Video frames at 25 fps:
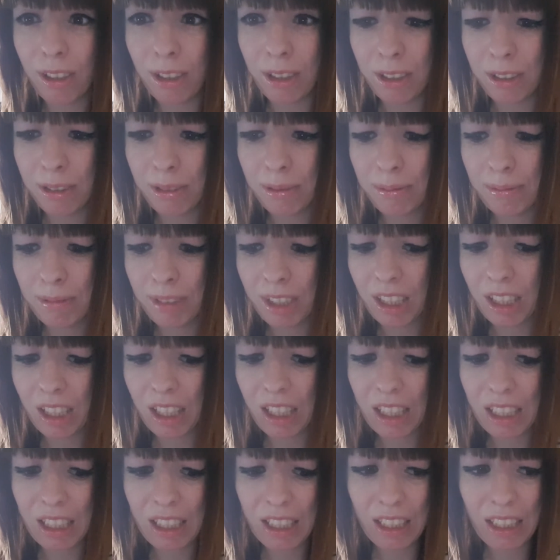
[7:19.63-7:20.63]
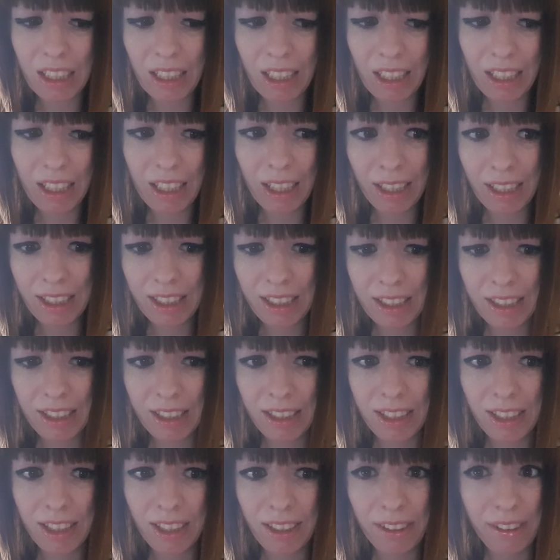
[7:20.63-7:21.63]
on my list
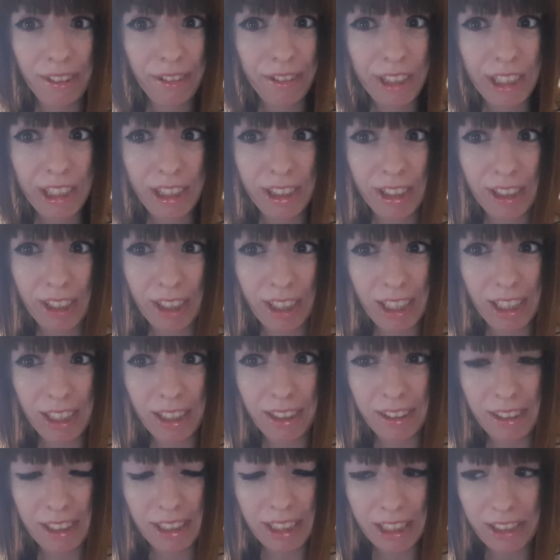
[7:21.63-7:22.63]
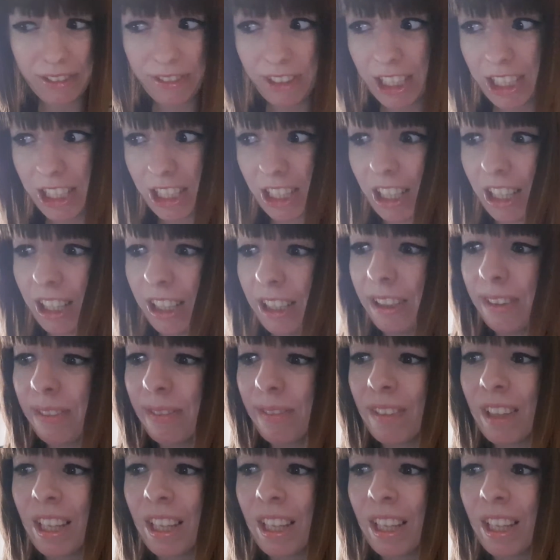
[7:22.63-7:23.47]
to feature in this video